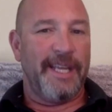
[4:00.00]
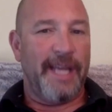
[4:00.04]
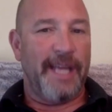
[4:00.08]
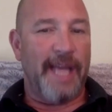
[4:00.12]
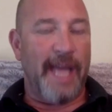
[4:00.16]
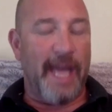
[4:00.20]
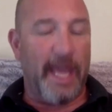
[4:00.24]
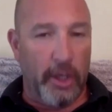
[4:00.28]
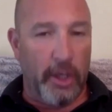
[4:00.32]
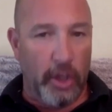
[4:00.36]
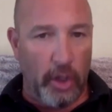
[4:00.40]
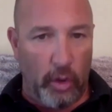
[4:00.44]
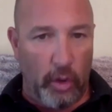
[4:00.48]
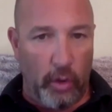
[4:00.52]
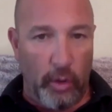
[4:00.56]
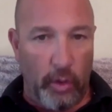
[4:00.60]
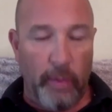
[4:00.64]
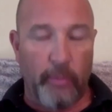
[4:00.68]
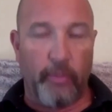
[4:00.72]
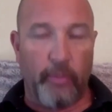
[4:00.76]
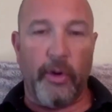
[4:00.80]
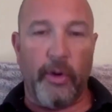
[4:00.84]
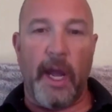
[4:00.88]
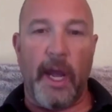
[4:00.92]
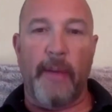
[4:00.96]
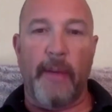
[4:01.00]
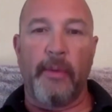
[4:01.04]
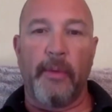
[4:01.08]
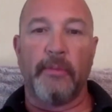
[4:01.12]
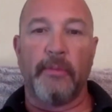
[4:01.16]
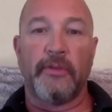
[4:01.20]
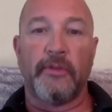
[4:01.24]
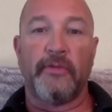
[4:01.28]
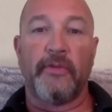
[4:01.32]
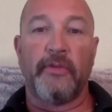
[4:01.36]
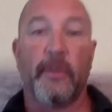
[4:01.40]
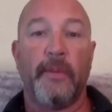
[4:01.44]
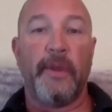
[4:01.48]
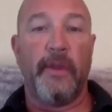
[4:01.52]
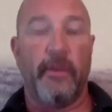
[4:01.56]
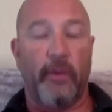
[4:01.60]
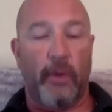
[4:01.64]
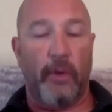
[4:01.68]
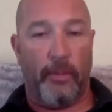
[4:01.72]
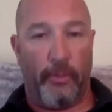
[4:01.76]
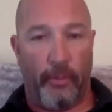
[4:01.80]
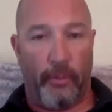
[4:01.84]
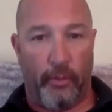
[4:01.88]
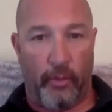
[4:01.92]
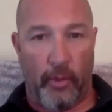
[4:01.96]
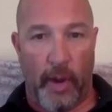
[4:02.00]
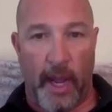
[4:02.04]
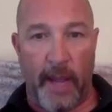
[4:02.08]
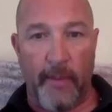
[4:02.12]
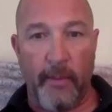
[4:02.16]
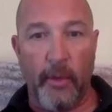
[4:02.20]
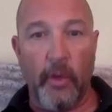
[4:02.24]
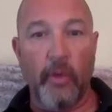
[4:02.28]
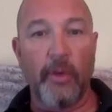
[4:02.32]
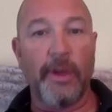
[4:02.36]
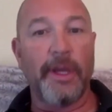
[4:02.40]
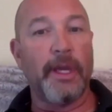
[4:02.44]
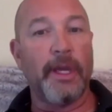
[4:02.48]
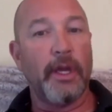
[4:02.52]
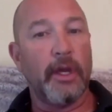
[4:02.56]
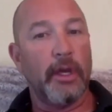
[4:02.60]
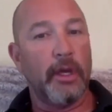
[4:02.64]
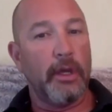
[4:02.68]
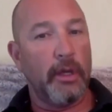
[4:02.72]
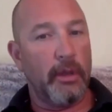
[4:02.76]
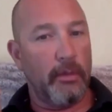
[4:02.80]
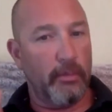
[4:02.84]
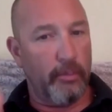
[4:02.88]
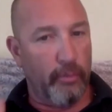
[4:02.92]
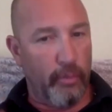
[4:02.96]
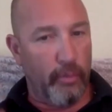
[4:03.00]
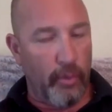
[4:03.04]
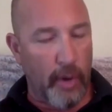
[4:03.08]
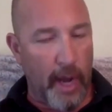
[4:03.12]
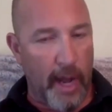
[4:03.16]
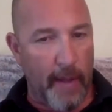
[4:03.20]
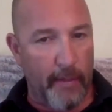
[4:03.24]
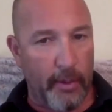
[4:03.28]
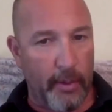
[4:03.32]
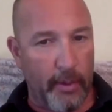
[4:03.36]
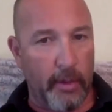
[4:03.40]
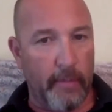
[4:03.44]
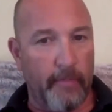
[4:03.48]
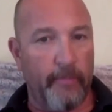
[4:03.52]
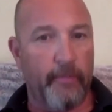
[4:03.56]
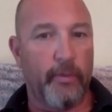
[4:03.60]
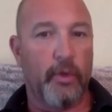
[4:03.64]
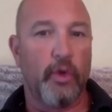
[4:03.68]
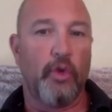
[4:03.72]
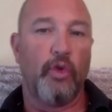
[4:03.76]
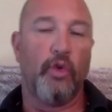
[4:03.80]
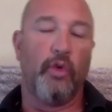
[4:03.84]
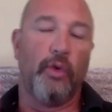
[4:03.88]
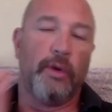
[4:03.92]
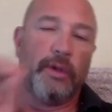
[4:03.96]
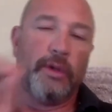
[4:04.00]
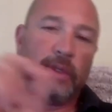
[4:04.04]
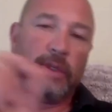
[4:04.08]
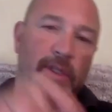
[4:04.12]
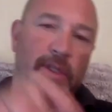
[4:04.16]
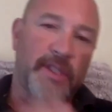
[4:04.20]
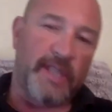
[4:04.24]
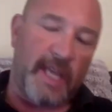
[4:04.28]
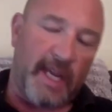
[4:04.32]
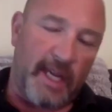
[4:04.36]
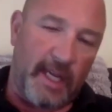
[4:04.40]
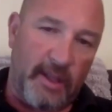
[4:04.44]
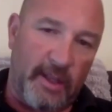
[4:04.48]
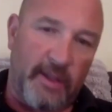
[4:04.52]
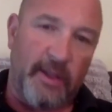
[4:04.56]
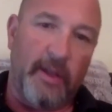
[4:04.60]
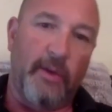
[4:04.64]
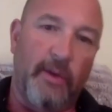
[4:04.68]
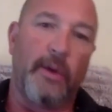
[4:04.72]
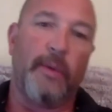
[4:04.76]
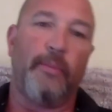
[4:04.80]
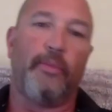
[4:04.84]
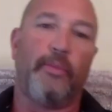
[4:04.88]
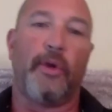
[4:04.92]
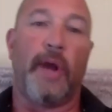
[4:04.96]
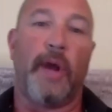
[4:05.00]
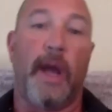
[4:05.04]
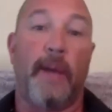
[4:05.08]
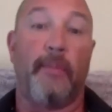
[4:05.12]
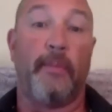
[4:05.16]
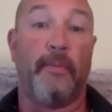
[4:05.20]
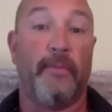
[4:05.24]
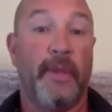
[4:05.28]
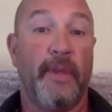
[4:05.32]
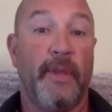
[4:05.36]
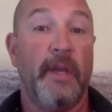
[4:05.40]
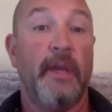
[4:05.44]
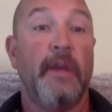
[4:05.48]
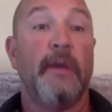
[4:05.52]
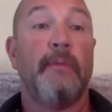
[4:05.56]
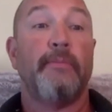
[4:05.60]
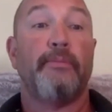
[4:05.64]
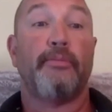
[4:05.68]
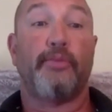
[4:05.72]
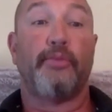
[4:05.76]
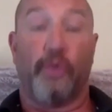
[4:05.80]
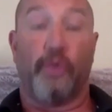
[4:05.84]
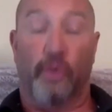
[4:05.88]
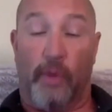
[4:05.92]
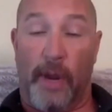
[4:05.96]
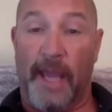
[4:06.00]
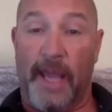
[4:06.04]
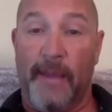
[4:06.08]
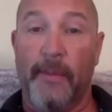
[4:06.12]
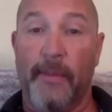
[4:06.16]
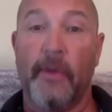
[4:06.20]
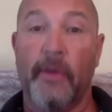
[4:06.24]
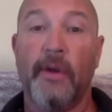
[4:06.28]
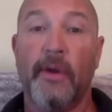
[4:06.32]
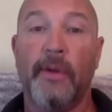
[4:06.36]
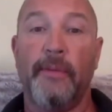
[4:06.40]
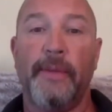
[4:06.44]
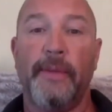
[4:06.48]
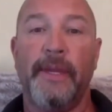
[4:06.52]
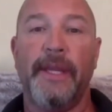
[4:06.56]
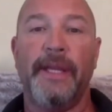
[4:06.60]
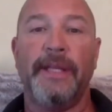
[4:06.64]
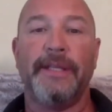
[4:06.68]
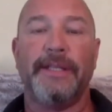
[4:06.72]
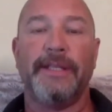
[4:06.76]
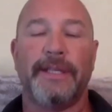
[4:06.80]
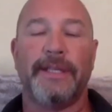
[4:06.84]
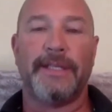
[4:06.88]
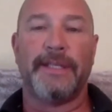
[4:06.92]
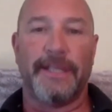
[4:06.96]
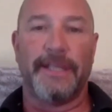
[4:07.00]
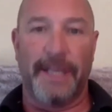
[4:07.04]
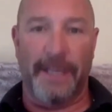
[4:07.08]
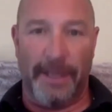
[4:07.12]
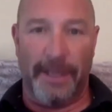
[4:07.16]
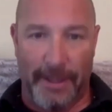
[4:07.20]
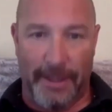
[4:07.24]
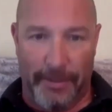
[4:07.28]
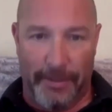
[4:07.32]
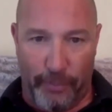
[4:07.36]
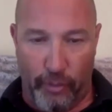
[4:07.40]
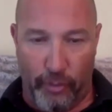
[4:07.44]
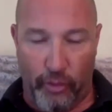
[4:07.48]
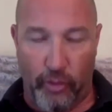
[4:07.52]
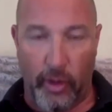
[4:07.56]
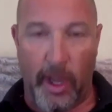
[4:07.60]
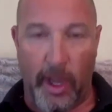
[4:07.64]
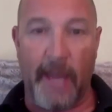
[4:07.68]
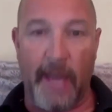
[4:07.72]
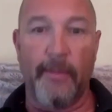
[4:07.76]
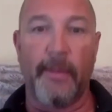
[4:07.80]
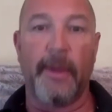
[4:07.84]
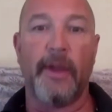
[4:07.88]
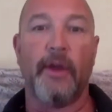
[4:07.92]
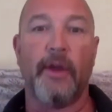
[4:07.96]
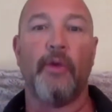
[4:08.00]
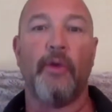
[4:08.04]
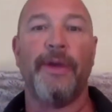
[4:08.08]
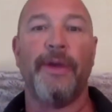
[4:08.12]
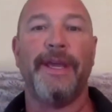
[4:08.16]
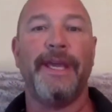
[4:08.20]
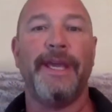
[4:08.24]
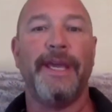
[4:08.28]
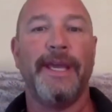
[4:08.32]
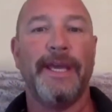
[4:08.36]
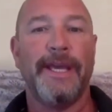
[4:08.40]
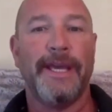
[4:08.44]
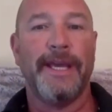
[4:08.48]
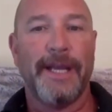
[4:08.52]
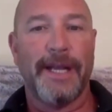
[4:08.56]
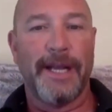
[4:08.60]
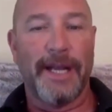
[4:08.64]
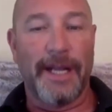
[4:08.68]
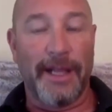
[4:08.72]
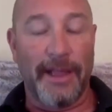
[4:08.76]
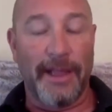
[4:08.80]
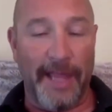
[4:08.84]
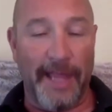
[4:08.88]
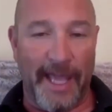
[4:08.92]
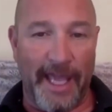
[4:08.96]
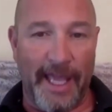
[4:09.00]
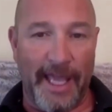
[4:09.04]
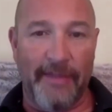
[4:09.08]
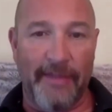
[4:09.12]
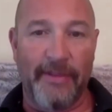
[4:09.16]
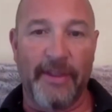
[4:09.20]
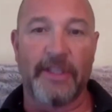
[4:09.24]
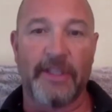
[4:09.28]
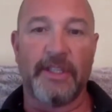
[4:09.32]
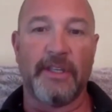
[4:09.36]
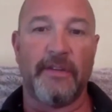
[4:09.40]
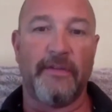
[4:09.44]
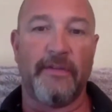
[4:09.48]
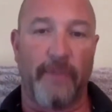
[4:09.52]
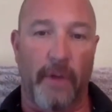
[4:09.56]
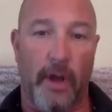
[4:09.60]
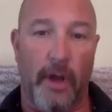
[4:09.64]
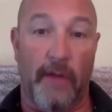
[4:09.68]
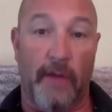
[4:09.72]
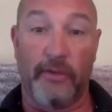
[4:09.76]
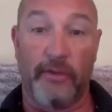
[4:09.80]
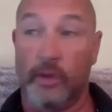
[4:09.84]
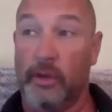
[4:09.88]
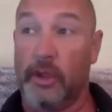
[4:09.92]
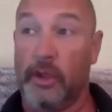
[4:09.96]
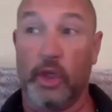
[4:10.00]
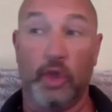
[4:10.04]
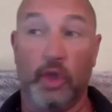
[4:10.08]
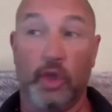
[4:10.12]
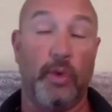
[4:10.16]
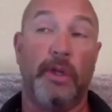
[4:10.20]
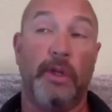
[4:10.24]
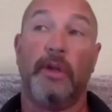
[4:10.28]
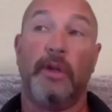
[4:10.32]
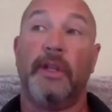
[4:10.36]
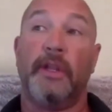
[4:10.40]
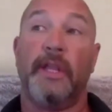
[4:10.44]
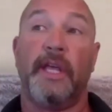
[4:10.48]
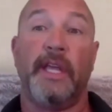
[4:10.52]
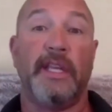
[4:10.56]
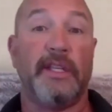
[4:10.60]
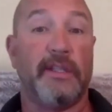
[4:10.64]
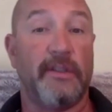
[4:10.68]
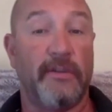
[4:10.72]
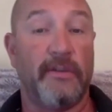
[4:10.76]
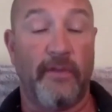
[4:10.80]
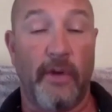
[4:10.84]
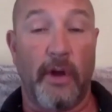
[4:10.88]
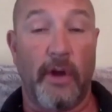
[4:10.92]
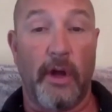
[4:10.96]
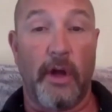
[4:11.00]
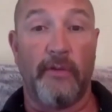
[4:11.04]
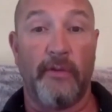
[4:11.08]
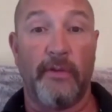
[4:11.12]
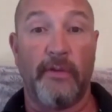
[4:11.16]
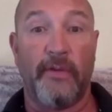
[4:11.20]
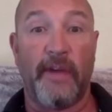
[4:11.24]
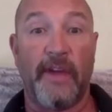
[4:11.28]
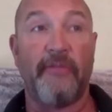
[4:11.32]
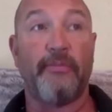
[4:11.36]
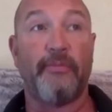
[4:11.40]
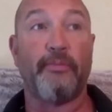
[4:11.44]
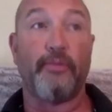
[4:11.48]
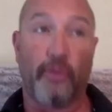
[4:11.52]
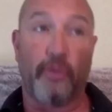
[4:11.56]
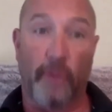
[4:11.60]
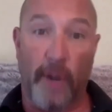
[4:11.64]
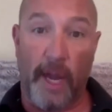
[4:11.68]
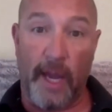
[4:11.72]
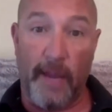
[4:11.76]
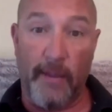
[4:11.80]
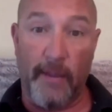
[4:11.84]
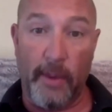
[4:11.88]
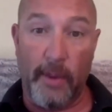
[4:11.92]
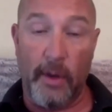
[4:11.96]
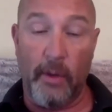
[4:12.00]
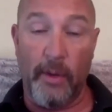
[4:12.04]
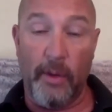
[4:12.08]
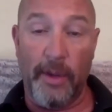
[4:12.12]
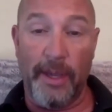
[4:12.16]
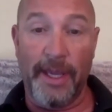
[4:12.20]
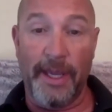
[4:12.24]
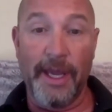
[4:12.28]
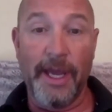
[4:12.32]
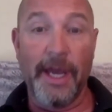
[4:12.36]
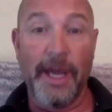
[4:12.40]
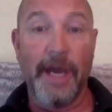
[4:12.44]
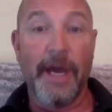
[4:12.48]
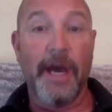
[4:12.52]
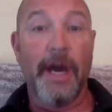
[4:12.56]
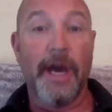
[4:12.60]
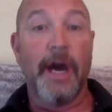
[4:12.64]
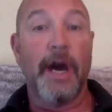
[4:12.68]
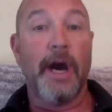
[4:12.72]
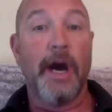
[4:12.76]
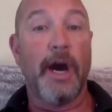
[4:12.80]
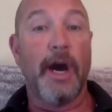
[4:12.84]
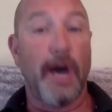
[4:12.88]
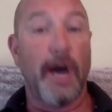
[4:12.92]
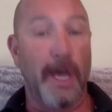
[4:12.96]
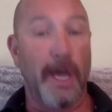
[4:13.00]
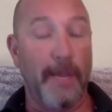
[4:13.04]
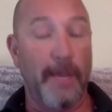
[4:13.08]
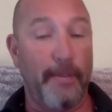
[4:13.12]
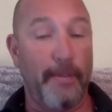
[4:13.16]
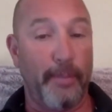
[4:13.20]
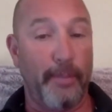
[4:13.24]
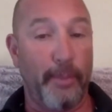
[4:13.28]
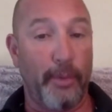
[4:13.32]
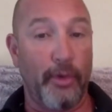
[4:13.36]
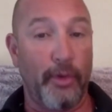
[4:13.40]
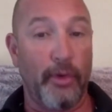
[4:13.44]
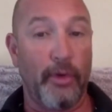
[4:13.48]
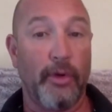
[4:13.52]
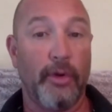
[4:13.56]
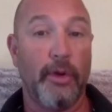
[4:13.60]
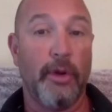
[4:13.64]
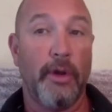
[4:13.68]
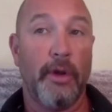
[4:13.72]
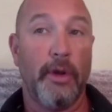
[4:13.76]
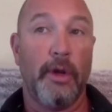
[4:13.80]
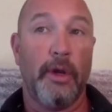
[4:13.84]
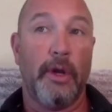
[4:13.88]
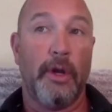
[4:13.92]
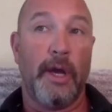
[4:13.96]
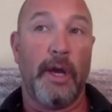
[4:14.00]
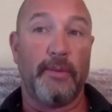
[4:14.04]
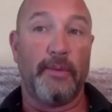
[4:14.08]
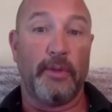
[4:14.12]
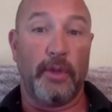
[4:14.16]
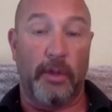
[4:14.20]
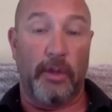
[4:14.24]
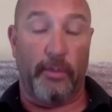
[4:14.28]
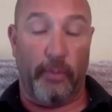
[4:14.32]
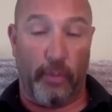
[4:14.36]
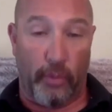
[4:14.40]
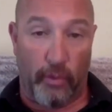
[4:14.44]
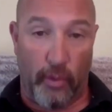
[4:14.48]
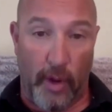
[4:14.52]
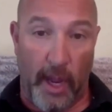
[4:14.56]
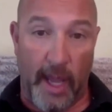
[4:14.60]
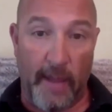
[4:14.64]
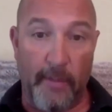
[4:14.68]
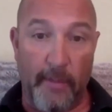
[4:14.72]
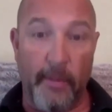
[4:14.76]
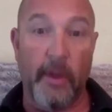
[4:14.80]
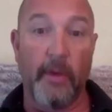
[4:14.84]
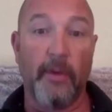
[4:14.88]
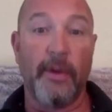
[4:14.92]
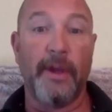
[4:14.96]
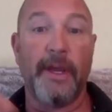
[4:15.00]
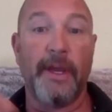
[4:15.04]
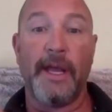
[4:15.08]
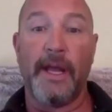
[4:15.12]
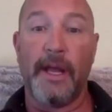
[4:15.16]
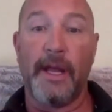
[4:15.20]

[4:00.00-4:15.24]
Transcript: endocrine problems from either a primary problem or a secondary problem. Primary means it's the primary gland that's involved. So the adrenal gland is involved. If I have primary hyper, I'm sorry, primary